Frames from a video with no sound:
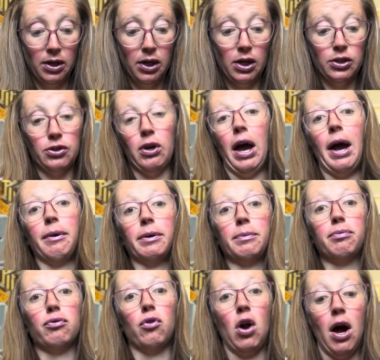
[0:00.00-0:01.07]
So I would
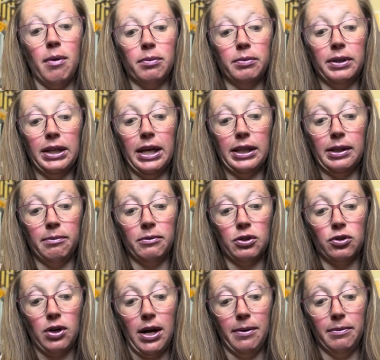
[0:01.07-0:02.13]
probably get them
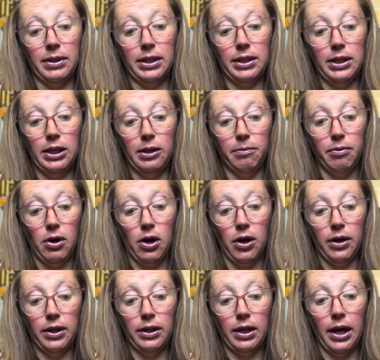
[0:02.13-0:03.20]
describing the tea
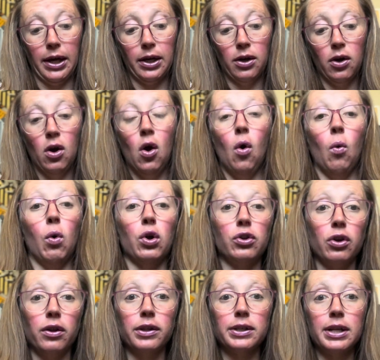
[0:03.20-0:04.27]
party, like, what's
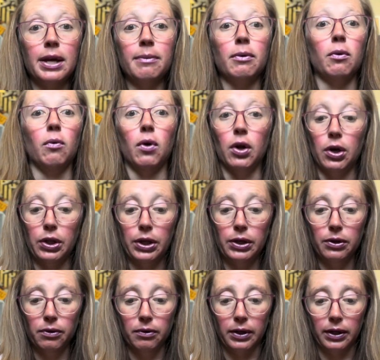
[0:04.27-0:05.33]
on the table? What are they
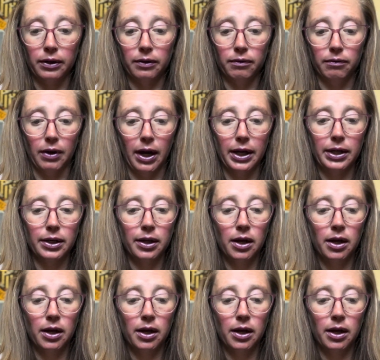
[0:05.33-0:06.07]
doing, right?